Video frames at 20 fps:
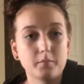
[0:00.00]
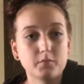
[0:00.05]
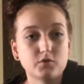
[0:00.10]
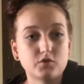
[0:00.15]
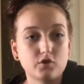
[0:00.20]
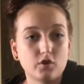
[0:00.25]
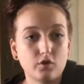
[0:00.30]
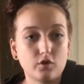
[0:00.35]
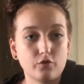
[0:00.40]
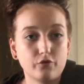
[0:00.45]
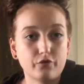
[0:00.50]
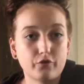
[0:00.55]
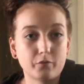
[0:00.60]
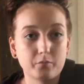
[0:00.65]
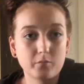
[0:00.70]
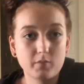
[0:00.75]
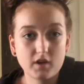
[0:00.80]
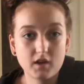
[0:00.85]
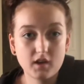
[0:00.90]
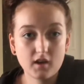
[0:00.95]
So for
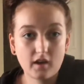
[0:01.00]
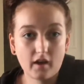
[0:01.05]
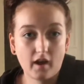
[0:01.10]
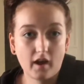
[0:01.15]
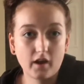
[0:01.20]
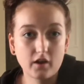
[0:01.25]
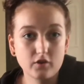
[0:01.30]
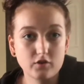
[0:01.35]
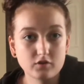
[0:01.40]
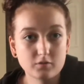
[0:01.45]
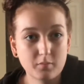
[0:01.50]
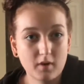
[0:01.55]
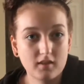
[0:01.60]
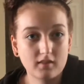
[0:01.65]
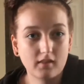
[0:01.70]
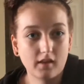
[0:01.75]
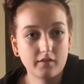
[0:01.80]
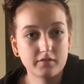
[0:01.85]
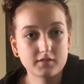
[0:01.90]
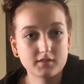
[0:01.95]
me, I use my
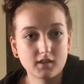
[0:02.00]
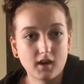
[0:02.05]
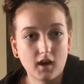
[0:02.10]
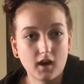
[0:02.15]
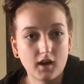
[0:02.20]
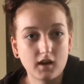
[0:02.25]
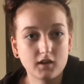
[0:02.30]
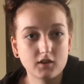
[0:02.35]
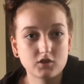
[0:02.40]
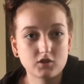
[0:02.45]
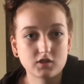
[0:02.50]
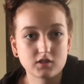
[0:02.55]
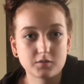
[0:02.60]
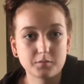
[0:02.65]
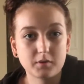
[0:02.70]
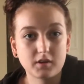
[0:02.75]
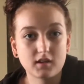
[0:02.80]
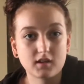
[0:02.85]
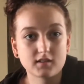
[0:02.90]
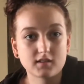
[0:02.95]
left side just
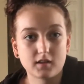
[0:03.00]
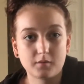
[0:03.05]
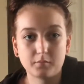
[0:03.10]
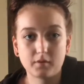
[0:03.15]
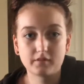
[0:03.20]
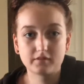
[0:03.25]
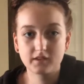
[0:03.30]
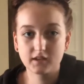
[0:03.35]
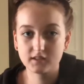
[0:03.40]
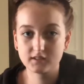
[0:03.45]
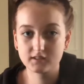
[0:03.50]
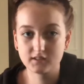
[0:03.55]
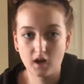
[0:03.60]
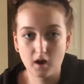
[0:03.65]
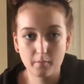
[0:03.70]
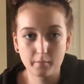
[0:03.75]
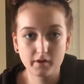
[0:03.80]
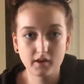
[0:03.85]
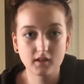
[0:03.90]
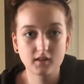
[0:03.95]
because I'm left-hand
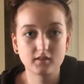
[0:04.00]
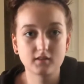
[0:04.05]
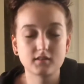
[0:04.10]
dominant.